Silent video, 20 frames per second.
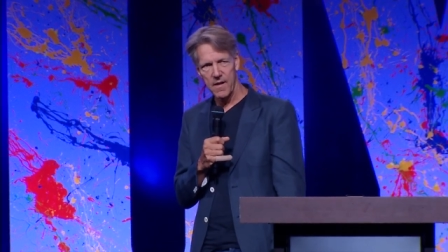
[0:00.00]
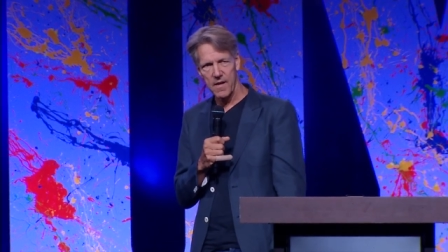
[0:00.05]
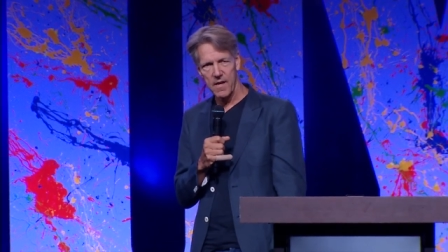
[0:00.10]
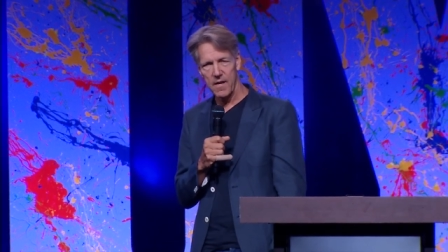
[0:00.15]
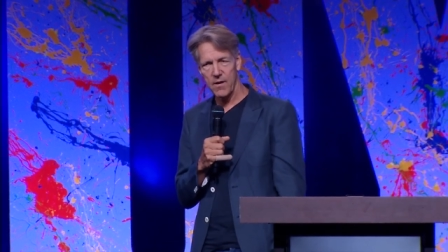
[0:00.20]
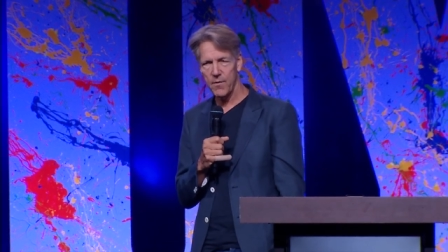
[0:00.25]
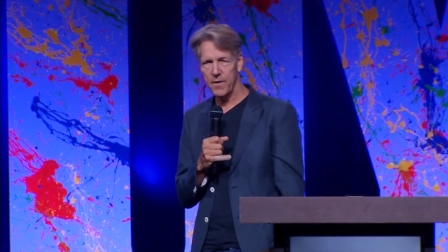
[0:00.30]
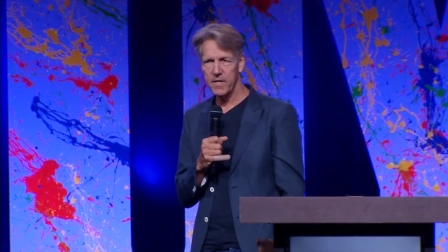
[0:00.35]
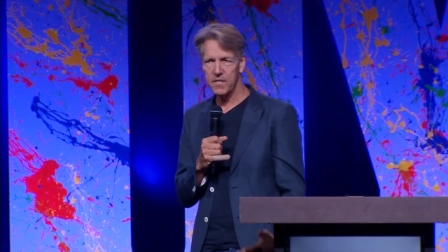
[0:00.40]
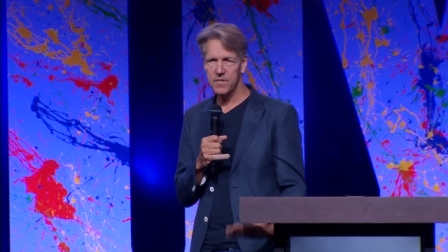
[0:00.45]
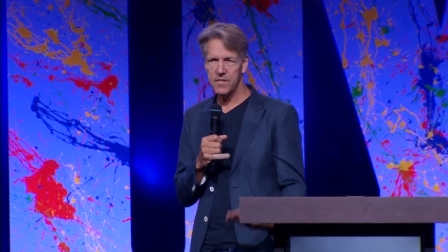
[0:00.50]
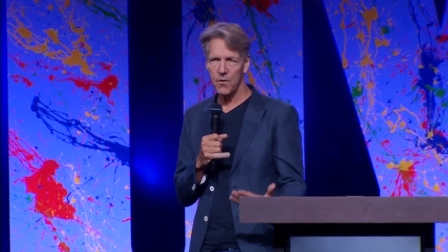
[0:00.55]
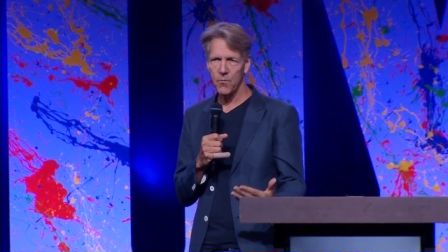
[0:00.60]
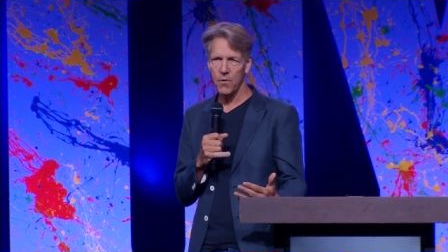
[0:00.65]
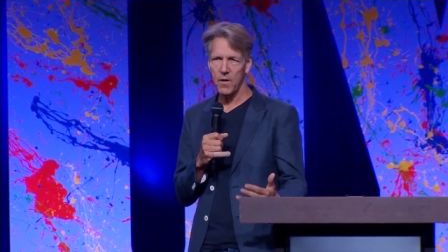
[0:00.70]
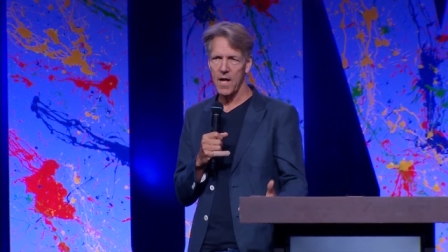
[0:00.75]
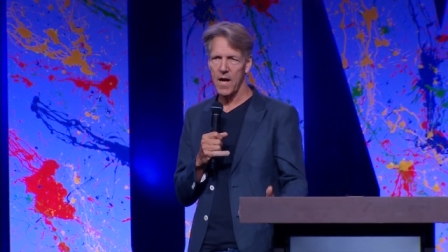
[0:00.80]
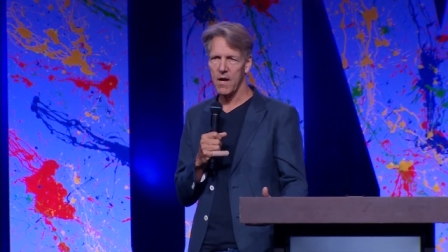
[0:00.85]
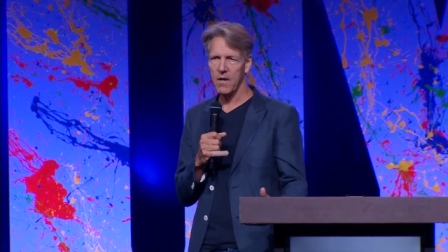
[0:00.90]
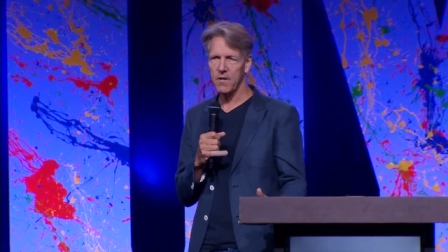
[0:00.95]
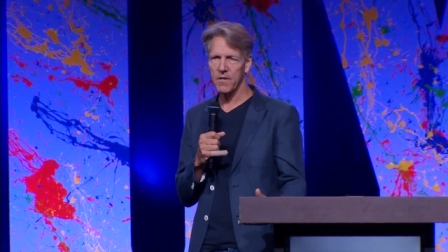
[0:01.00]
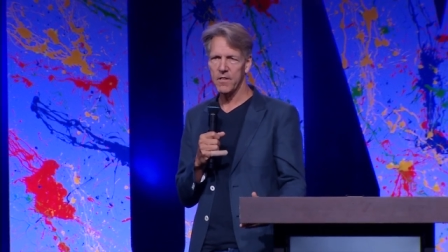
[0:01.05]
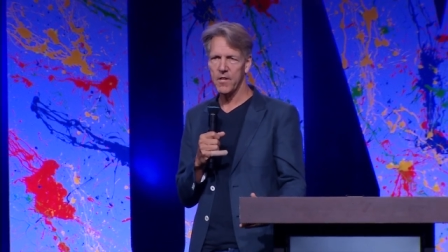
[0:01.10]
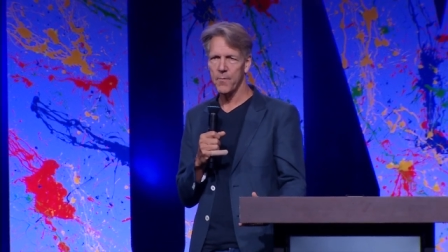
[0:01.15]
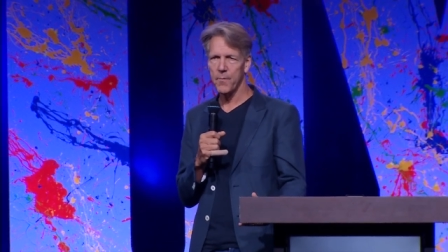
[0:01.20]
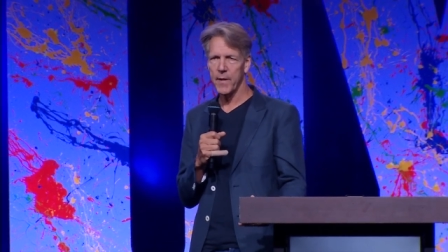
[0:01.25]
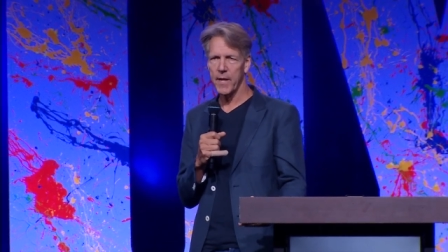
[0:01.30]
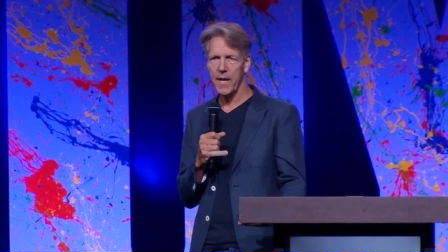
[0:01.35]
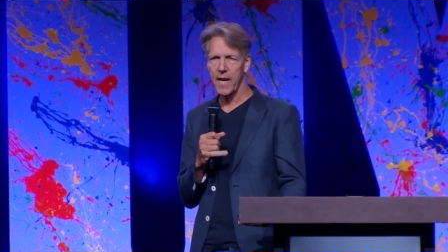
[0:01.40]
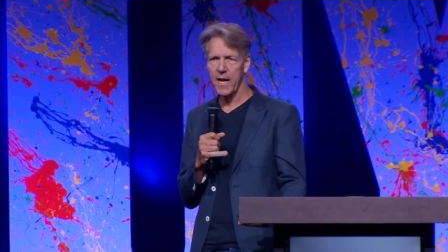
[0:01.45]
And he said, Well, how could there
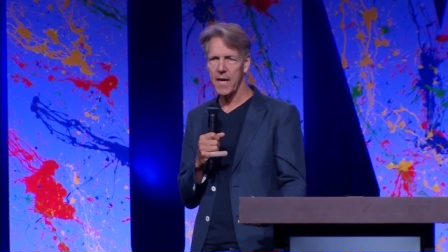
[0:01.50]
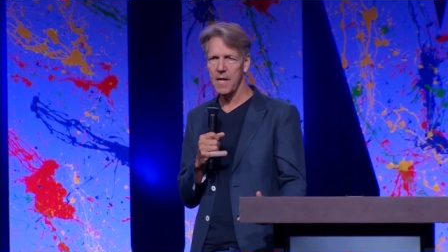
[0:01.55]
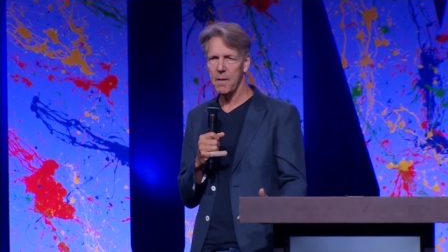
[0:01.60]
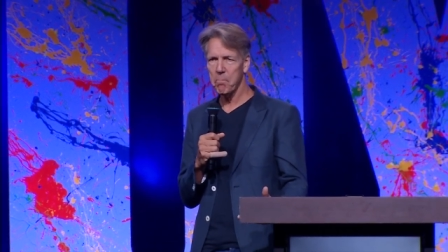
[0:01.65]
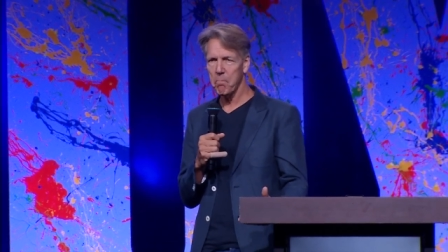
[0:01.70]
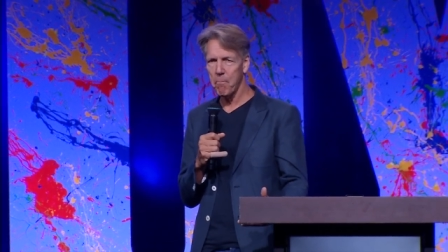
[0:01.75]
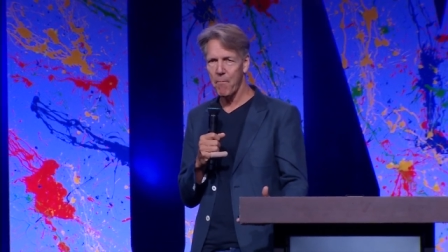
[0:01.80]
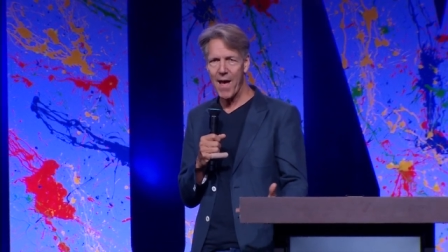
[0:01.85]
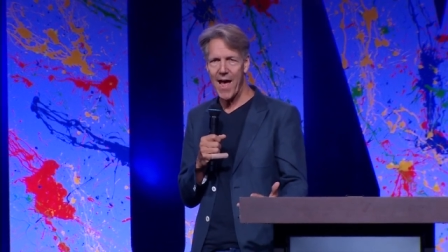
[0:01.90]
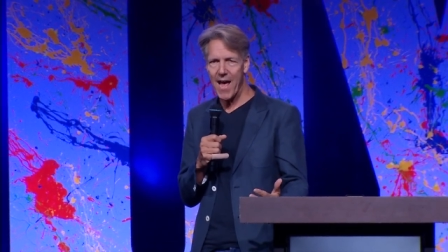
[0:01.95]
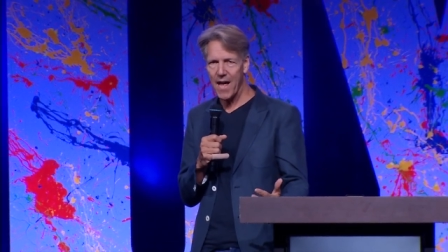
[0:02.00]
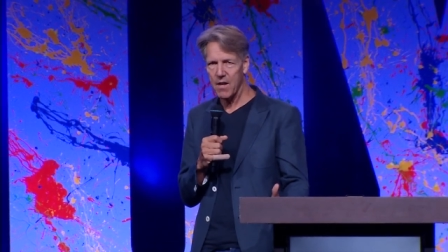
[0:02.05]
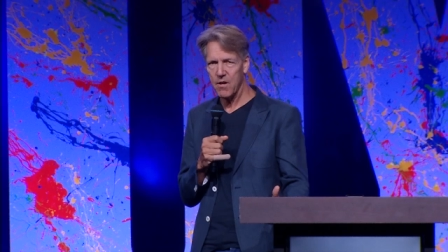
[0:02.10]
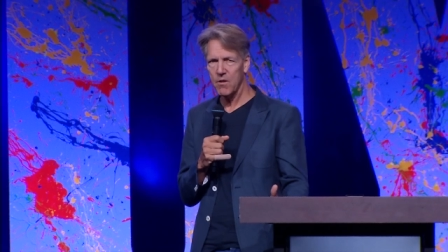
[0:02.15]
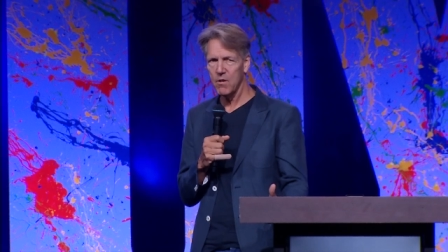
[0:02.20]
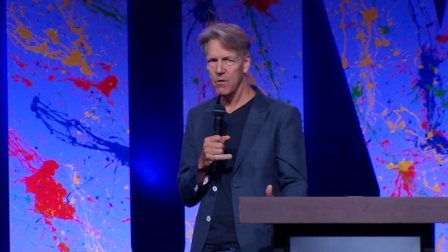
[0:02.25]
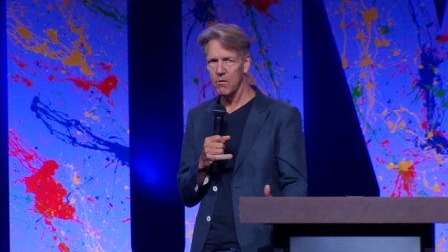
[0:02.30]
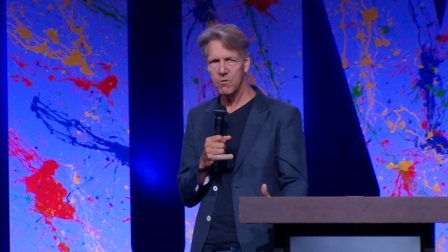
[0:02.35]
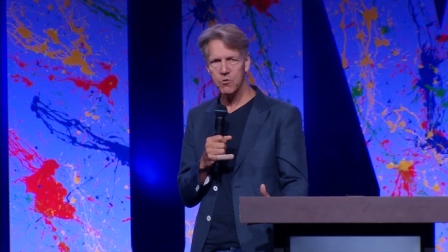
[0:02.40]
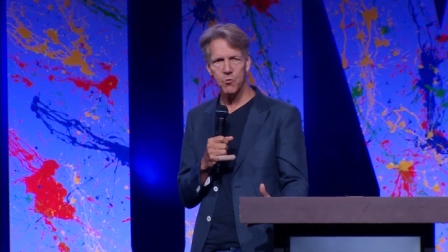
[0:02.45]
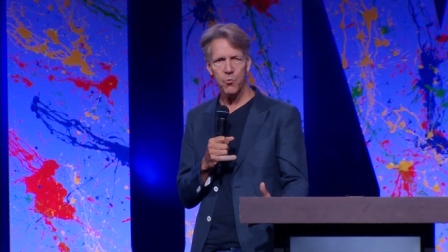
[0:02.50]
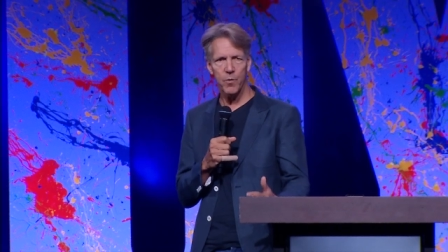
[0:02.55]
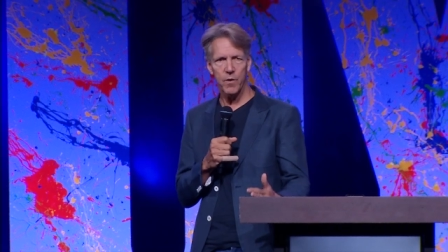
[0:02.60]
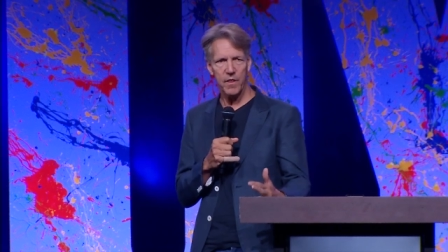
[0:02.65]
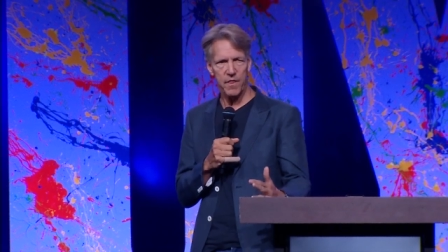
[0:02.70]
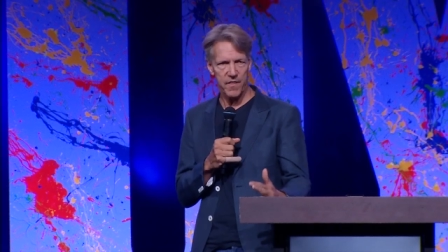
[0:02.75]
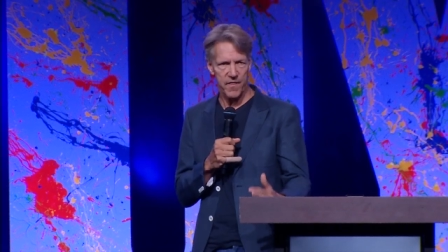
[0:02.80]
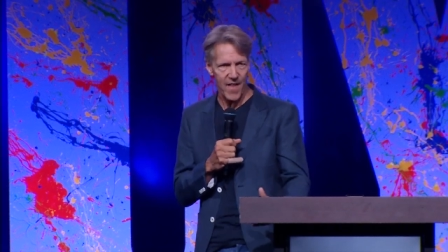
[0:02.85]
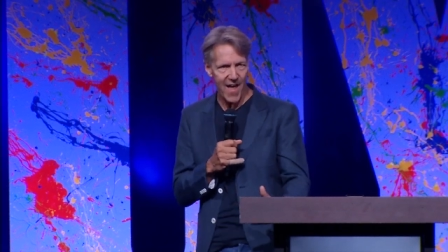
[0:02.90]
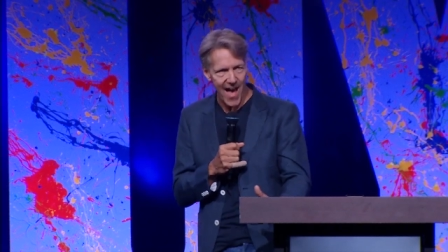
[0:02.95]
be any bad news
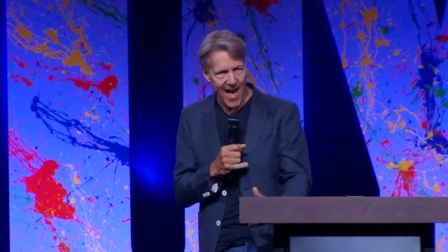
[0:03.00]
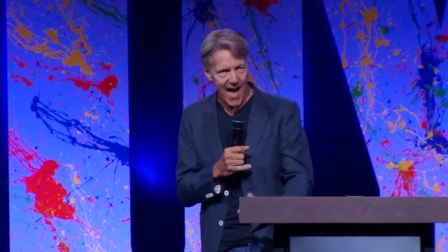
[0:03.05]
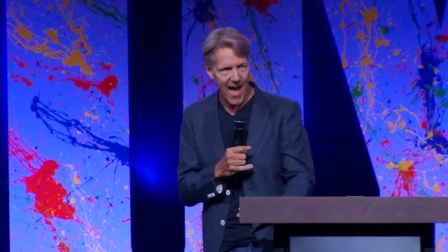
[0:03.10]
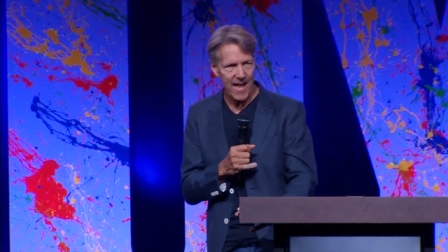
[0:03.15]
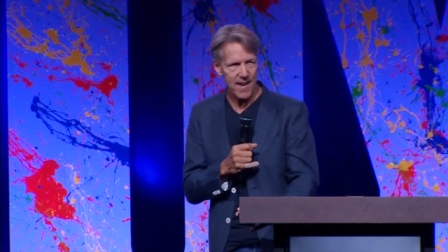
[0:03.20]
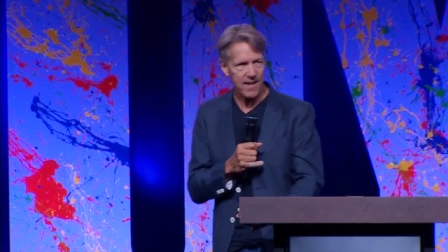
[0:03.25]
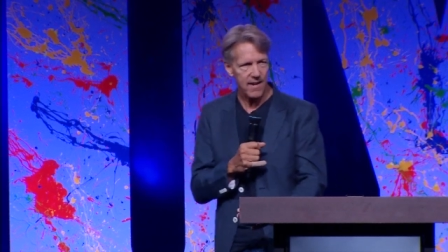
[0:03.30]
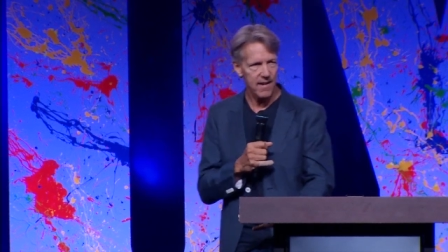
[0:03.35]
with that?